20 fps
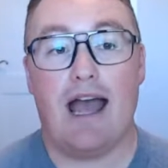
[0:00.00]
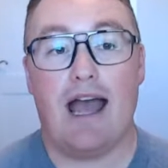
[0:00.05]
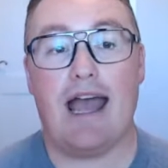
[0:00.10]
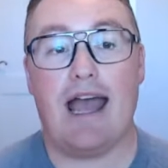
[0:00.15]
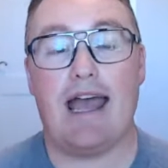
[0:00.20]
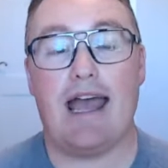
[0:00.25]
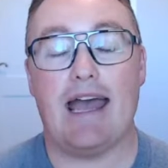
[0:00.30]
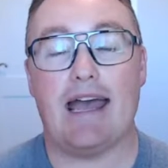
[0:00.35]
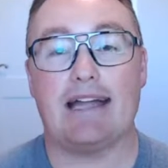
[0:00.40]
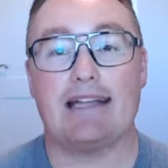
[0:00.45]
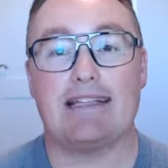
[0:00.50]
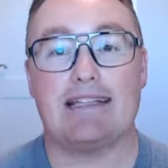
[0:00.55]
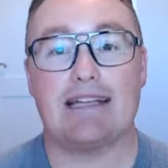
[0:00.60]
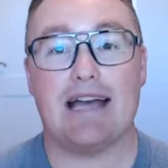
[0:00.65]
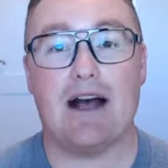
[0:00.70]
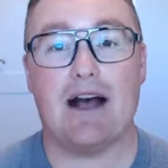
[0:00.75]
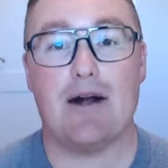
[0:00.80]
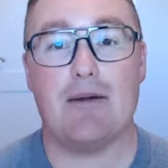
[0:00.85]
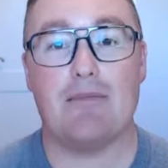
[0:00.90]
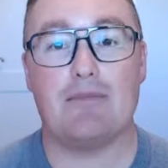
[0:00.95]
And
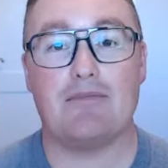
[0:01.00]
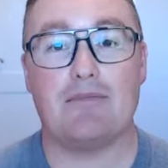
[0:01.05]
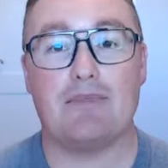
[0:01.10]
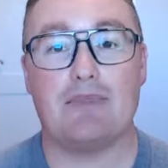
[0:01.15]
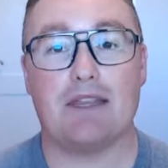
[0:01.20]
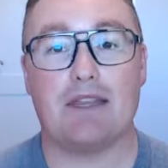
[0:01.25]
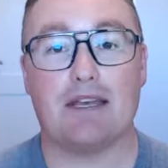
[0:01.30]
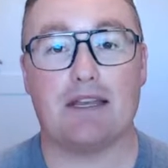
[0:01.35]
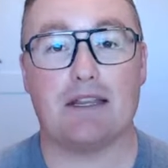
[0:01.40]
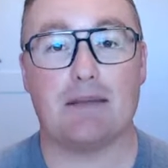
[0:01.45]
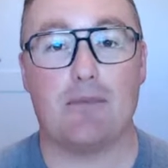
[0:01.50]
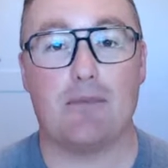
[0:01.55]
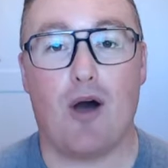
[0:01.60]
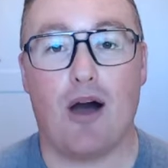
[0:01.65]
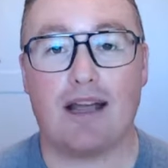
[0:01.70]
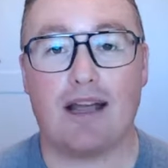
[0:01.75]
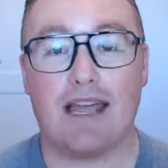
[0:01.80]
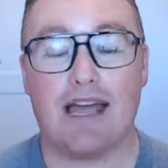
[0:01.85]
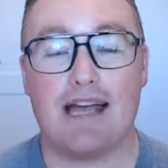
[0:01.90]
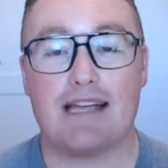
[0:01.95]
the
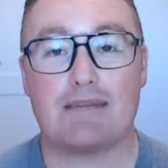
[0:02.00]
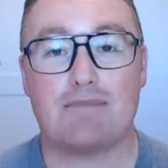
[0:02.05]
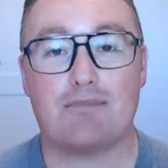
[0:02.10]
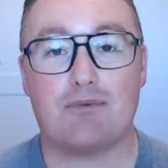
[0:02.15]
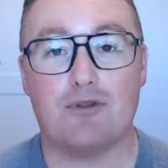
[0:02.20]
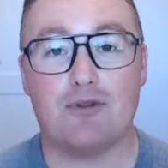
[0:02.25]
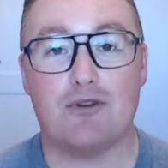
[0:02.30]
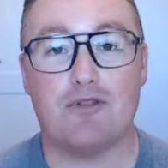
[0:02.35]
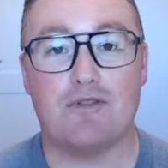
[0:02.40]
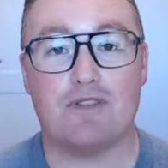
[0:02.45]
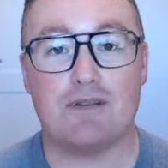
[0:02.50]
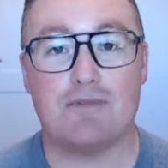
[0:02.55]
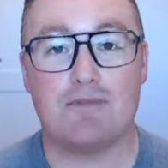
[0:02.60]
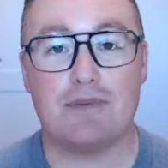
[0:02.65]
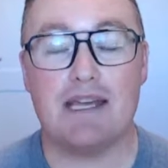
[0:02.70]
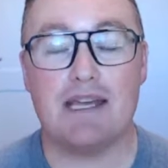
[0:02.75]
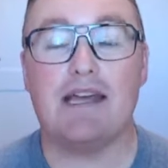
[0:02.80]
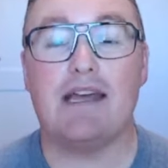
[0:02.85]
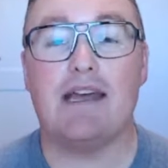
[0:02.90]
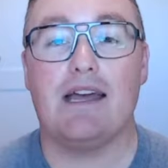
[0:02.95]
podcast proved to
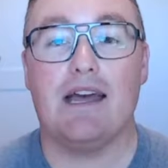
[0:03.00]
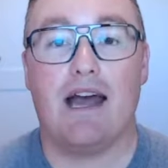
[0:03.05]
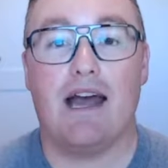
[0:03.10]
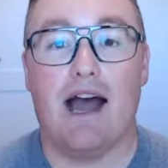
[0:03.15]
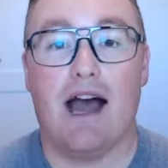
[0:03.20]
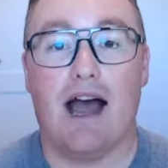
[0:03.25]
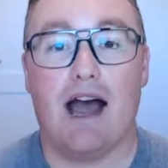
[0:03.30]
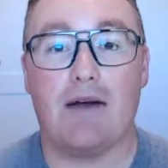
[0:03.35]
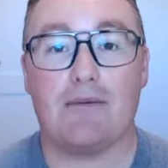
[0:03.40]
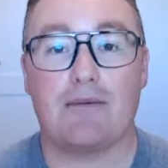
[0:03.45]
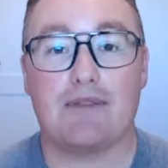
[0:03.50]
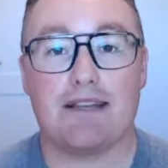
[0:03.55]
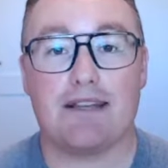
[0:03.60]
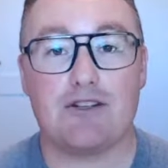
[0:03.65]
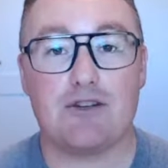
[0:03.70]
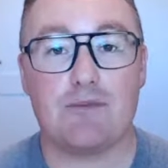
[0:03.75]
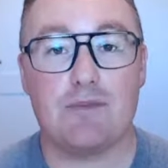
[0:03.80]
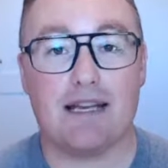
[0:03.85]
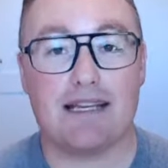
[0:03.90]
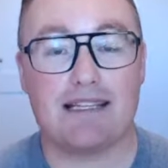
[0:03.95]
be
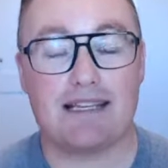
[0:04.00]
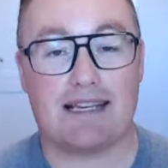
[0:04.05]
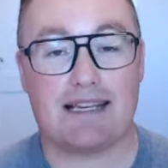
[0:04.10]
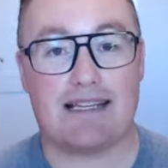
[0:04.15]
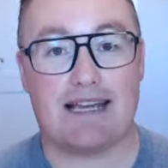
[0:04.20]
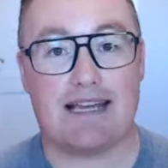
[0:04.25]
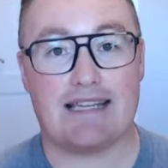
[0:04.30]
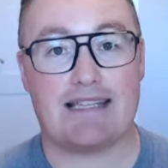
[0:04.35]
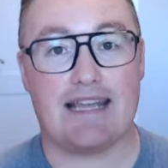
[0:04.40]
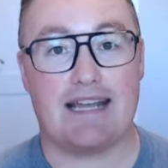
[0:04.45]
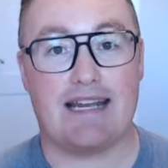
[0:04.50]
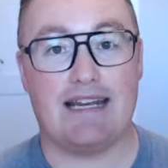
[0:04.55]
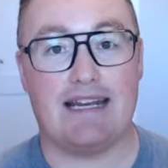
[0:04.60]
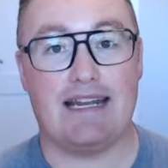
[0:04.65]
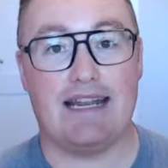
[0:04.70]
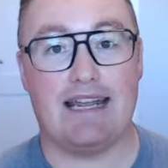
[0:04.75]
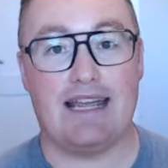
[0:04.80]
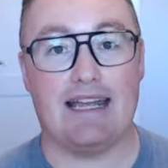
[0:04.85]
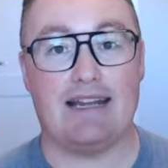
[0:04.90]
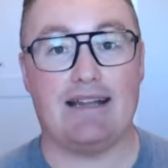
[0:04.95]
such a big success that
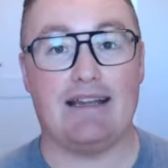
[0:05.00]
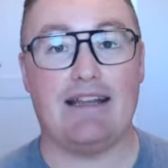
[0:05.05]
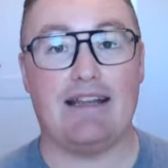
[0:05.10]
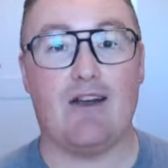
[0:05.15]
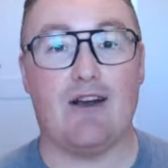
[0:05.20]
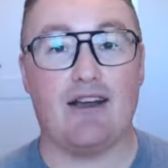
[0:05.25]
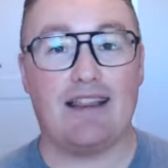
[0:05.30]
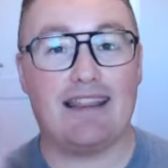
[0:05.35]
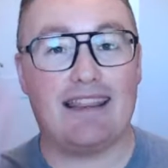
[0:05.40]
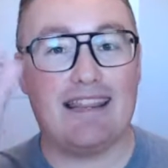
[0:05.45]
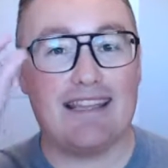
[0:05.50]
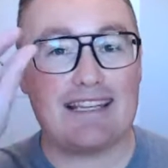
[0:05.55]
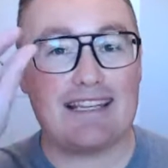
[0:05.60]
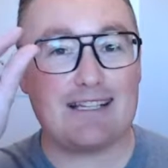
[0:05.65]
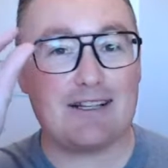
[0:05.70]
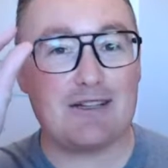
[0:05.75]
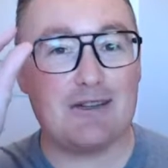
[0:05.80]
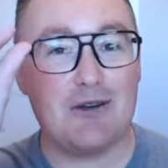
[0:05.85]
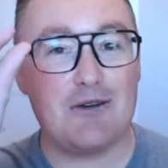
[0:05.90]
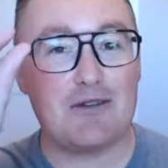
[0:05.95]
it got
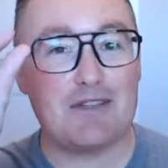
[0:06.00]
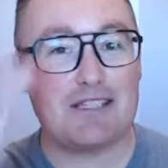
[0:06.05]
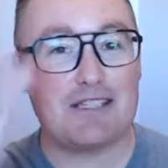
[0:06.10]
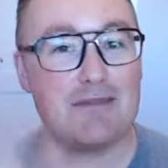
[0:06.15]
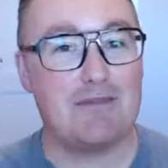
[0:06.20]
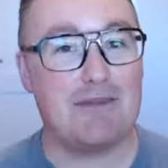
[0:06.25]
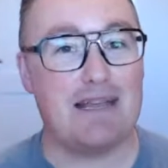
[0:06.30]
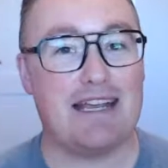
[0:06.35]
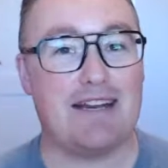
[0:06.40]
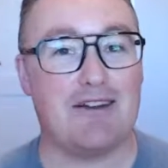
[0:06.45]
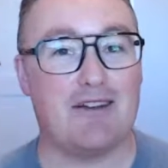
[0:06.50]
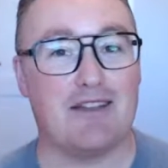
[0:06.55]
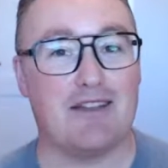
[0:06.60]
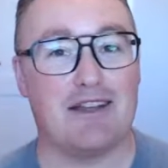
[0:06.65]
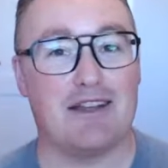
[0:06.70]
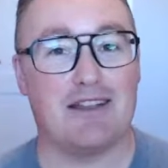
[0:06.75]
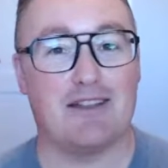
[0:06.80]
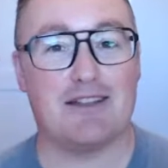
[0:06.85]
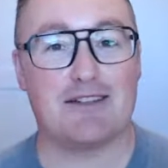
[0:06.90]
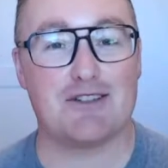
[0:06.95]
this close to being on
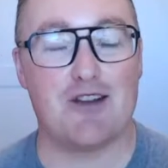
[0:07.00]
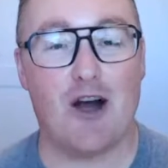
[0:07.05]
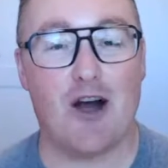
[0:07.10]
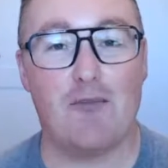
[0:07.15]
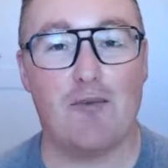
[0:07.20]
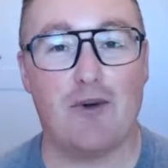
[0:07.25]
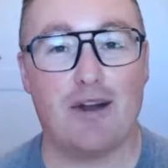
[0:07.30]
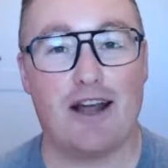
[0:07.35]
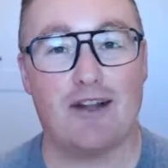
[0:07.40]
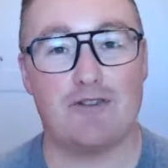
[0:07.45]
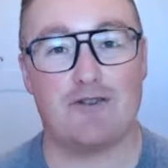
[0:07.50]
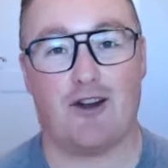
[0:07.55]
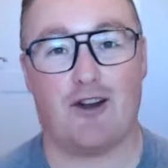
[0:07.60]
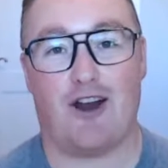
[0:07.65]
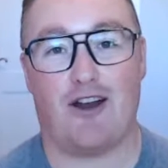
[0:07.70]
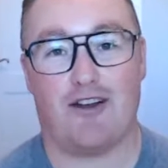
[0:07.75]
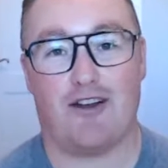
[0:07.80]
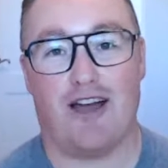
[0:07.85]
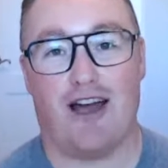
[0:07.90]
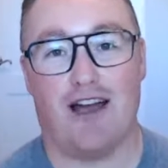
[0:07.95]
the top 100
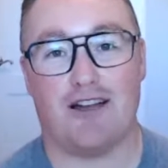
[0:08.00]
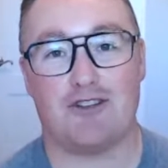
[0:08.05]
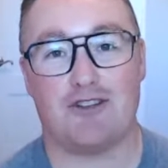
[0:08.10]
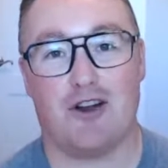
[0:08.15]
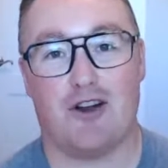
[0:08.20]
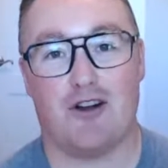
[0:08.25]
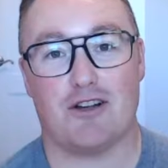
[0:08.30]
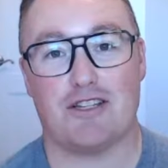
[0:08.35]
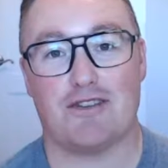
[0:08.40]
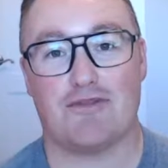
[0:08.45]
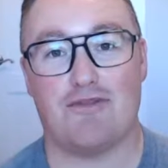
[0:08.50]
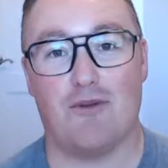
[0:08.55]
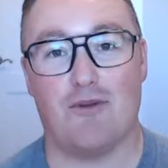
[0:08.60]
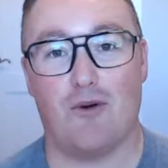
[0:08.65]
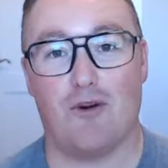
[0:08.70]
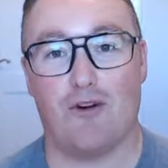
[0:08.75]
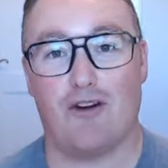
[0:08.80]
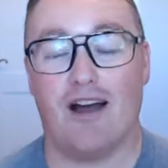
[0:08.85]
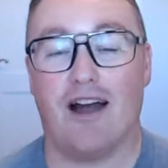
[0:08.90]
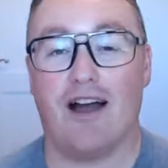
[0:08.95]
charts
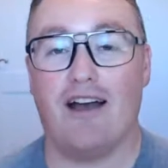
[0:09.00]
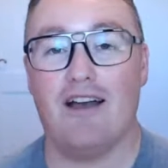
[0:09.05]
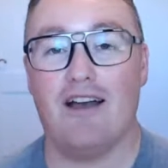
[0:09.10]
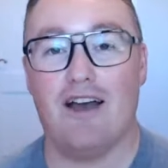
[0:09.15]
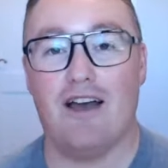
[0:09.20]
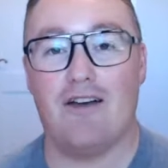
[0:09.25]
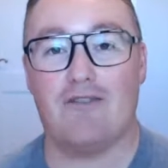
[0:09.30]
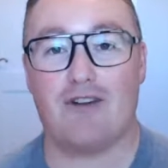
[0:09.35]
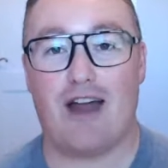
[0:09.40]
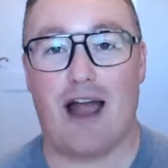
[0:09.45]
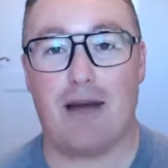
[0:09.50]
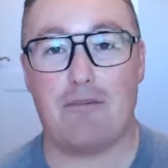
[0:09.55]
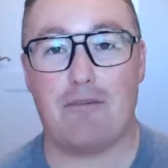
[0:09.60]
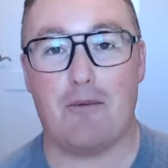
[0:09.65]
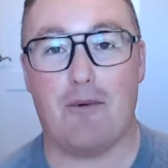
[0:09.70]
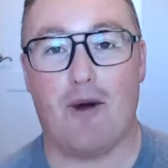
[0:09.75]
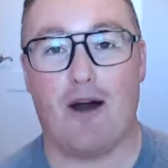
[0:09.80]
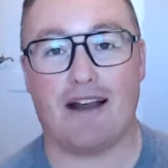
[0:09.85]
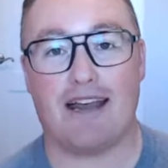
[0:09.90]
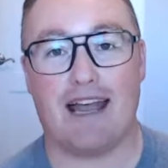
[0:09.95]
for
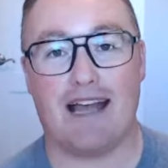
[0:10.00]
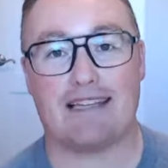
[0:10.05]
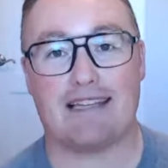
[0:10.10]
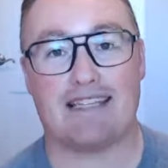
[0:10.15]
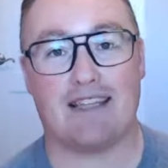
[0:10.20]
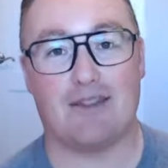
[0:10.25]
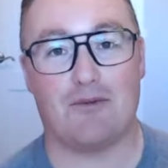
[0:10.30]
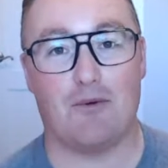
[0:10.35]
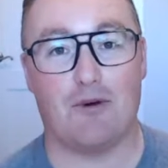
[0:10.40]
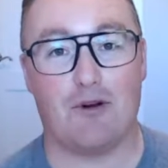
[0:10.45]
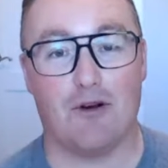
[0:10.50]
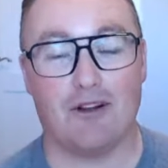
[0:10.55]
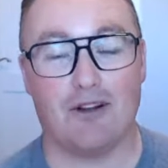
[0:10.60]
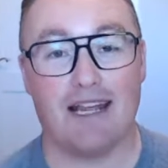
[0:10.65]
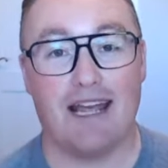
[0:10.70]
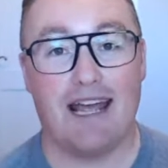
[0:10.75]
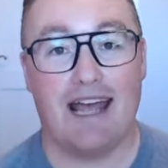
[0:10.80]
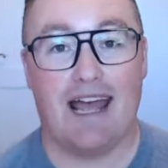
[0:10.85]
Apple Podcasts in the world.